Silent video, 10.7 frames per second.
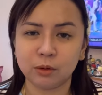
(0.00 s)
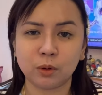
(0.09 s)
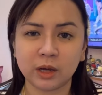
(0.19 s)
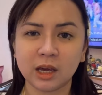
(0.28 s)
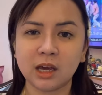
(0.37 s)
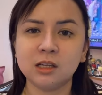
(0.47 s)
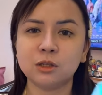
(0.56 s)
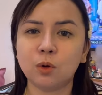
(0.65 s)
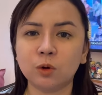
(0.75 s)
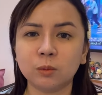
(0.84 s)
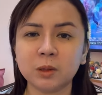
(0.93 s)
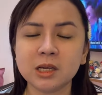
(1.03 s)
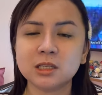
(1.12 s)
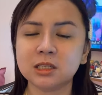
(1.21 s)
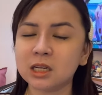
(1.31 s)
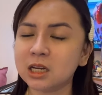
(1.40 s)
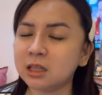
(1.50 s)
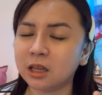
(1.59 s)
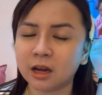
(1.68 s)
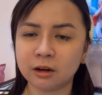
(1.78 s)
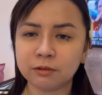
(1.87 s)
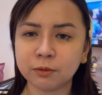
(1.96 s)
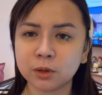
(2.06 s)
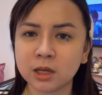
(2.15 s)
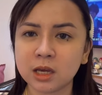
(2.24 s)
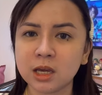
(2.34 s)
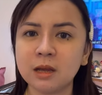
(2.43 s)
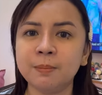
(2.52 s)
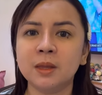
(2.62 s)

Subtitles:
Okay, so please read carefully.